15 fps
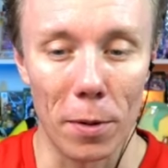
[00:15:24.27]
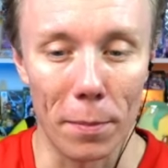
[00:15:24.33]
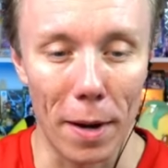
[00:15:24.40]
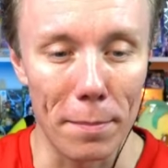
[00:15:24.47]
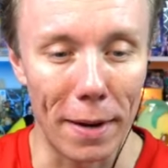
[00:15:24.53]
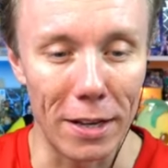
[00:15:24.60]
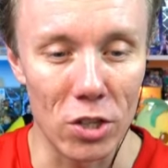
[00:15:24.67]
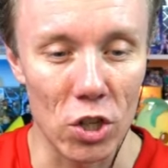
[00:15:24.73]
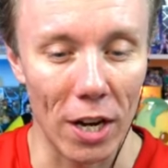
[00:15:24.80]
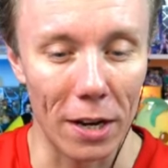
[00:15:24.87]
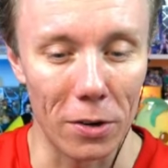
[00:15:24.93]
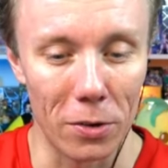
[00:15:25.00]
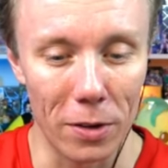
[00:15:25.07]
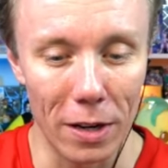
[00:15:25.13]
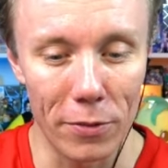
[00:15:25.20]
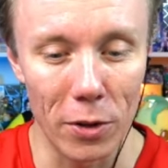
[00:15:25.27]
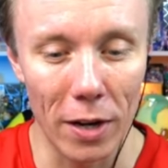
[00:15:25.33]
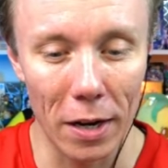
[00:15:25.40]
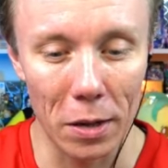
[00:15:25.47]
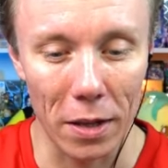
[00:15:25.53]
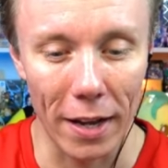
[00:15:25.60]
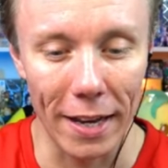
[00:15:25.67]
on my main channel. If you
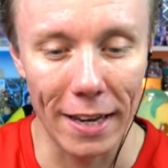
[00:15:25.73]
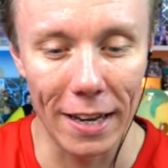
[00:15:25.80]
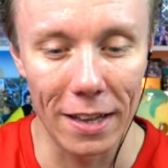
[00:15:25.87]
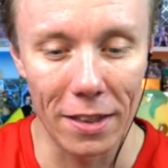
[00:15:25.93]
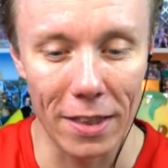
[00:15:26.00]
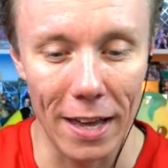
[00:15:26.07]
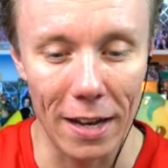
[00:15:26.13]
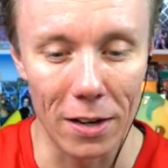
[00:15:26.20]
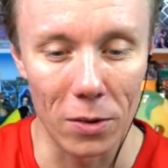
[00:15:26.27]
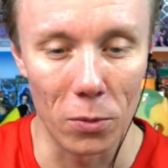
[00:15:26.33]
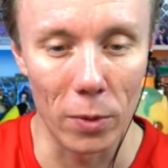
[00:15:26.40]
guys like it, then